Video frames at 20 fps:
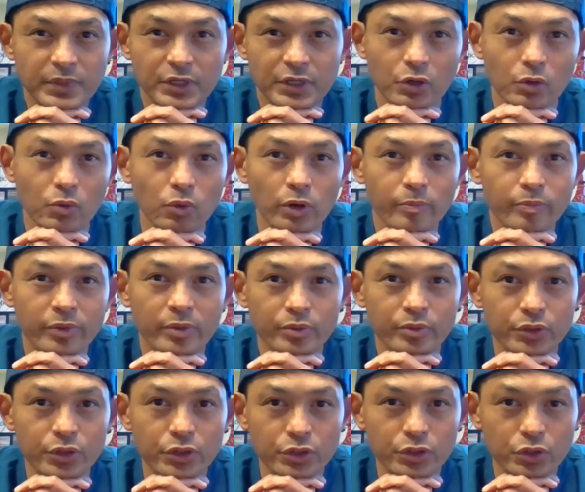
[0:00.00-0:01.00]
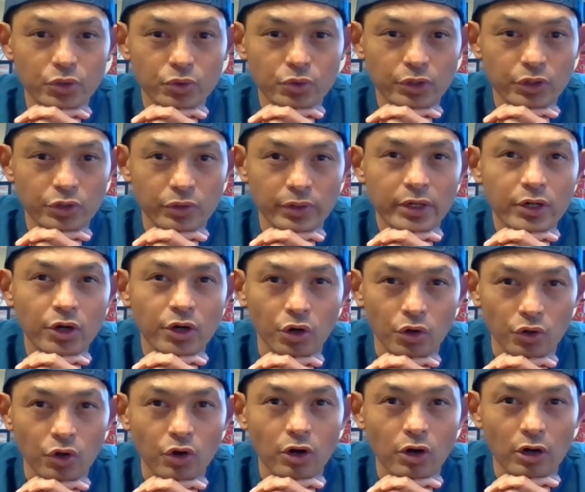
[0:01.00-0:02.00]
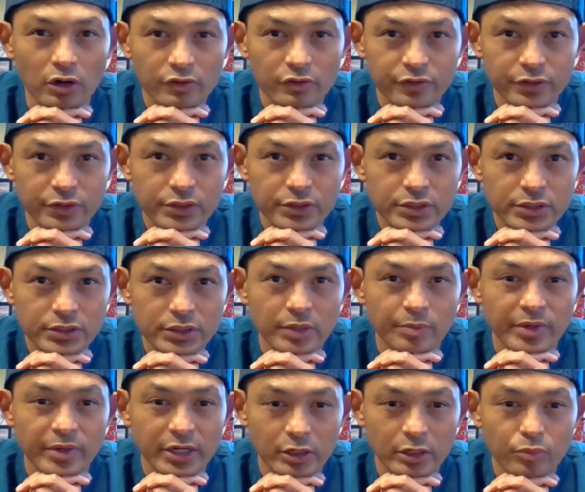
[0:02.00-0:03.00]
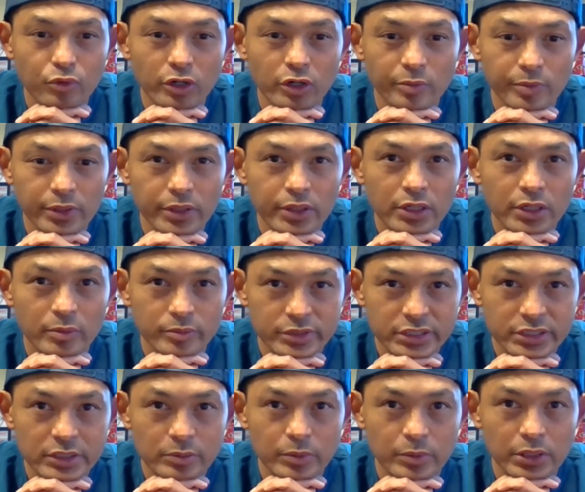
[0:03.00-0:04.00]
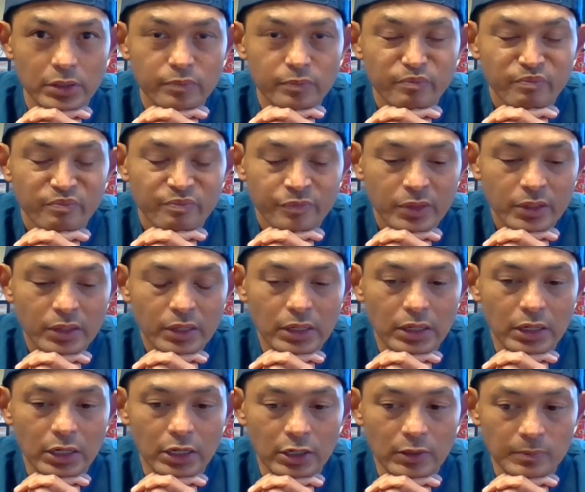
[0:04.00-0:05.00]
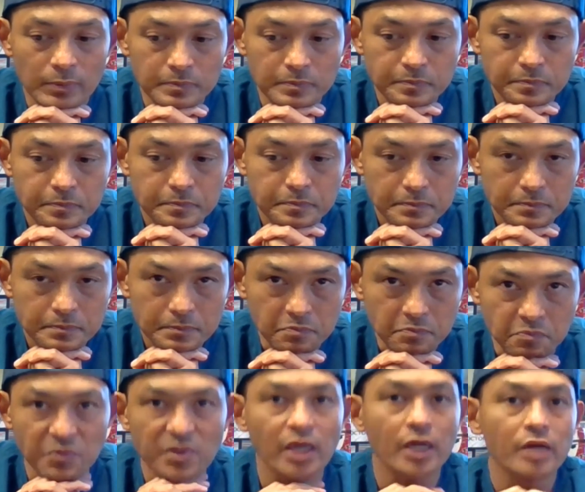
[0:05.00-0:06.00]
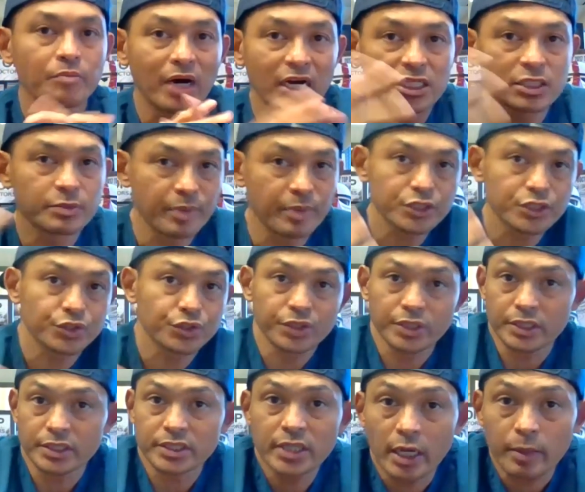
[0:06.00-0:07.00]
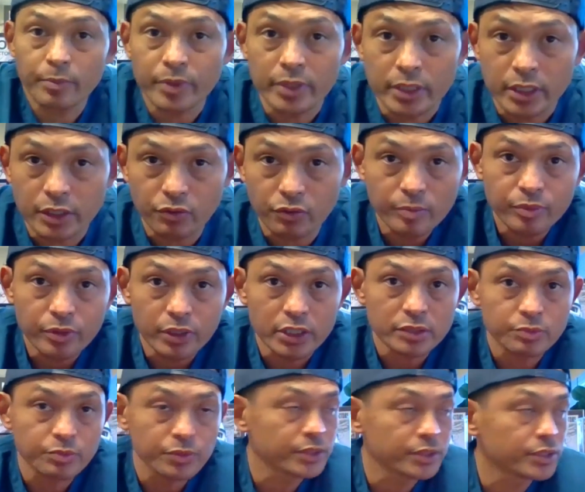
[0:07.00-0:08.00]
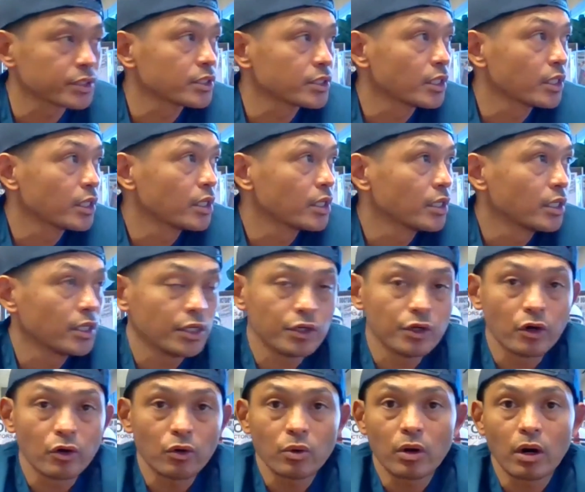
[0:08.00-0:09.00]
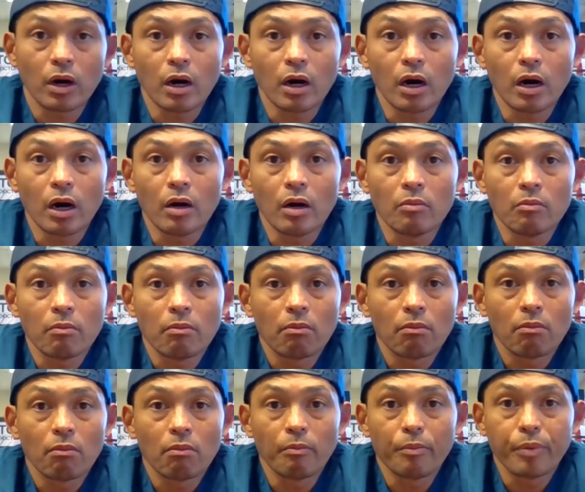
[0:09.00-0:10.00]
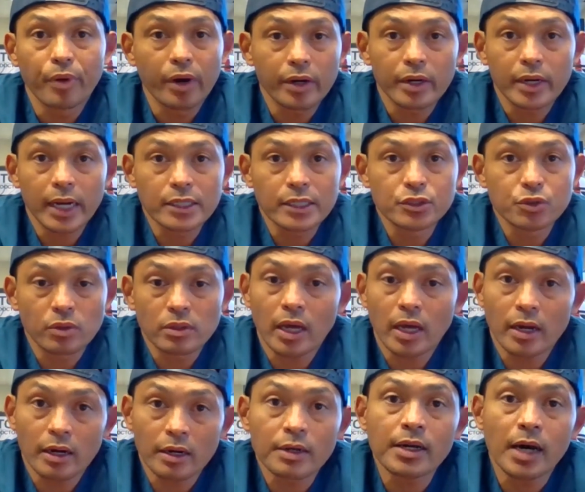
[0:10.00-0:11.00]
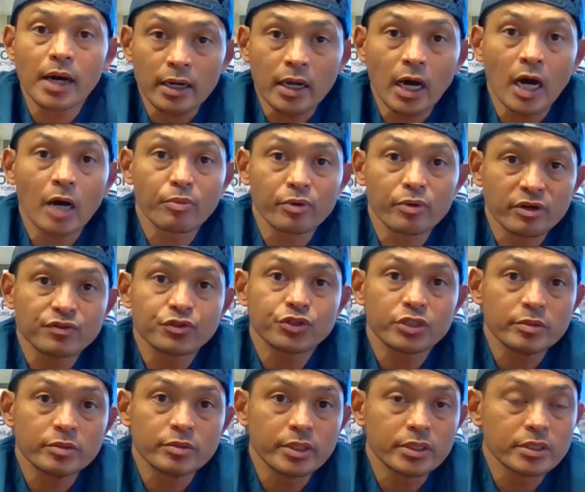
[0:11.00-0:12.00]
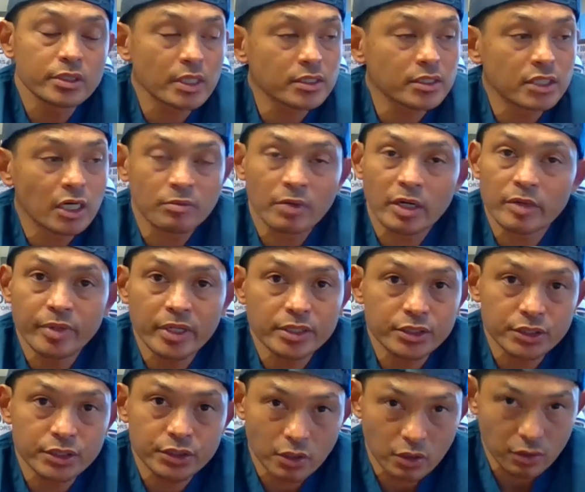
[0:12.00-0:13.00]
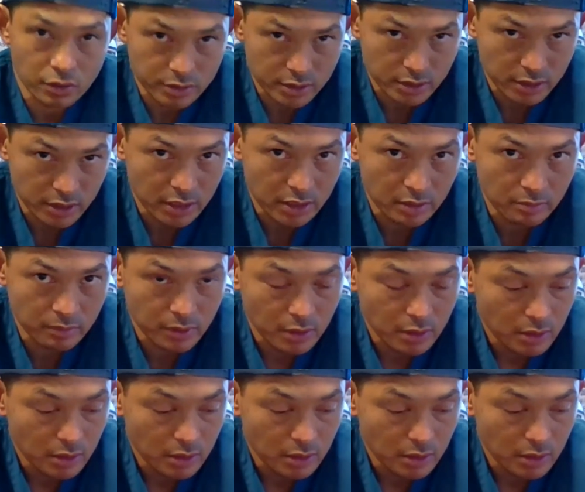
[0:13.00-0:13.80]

you know, what people do, you know, they call the office, they make an appointment to come see me. Um, and my specialty is hip and knee replacements, you know, um, but I do a lot of non operative treatments. I tell my patients all the time,